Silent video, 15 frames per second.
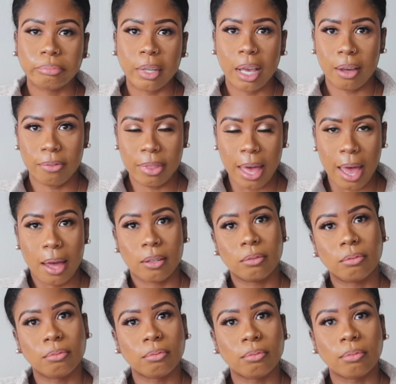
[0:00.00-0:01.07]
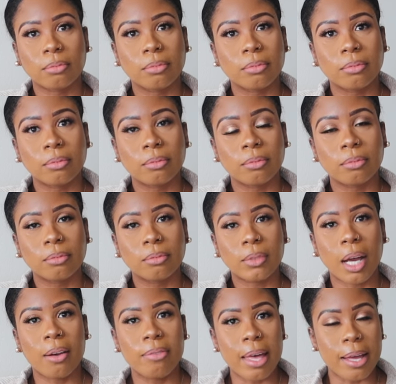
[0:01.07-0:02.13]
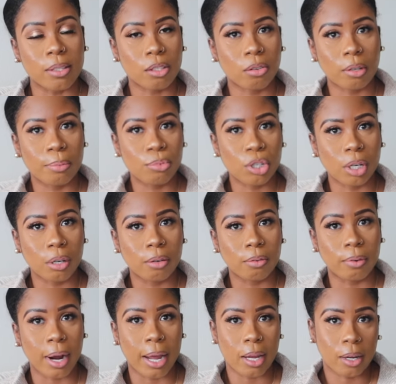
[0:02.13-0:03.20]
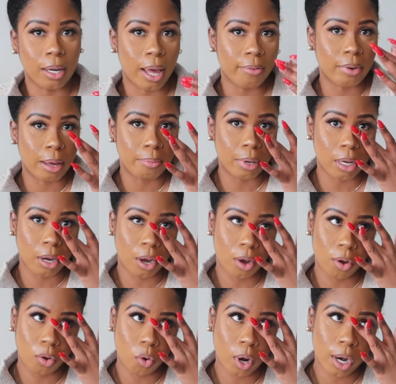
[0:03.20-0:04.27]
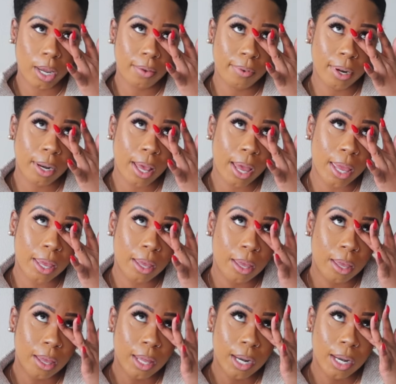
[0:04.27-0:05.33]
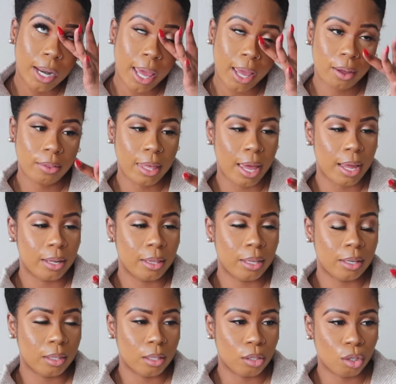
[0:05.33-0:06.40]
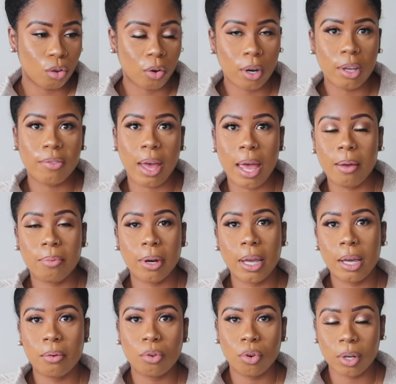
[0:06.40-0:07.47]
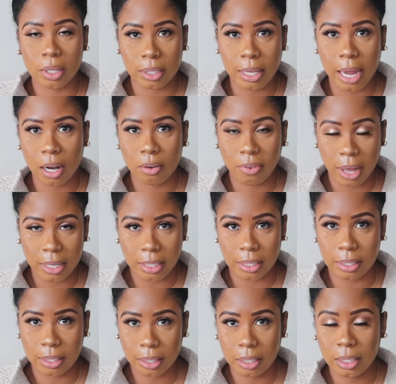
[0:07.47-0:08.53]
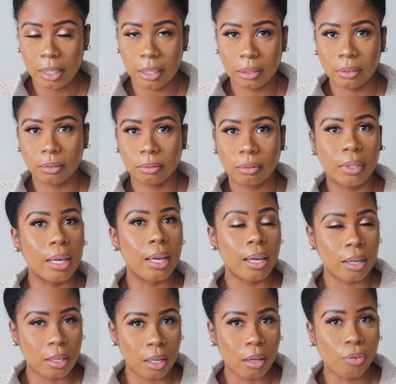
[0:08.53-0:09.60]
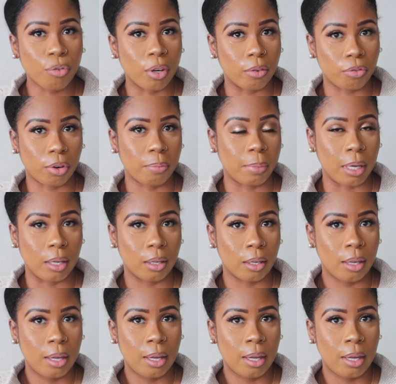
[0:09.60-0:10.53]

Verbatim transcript: of that of that scripture, right? Your life not being your own. Or even like now that the, the story of Abraham going to sacrifice his son, it hit different for me.